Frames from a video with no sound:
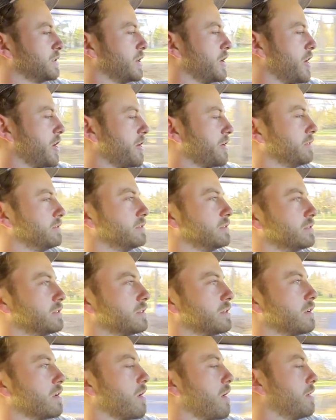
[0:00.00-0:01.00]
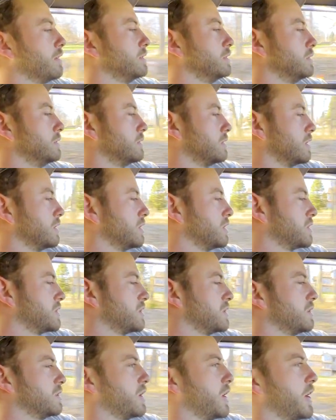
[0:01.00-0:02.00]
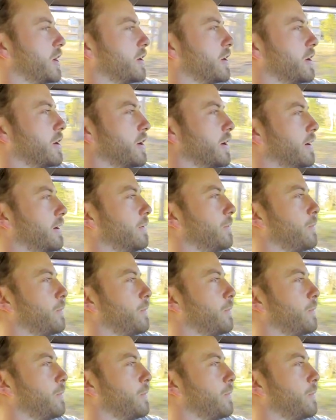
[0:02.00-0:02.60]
here. Just a hair under.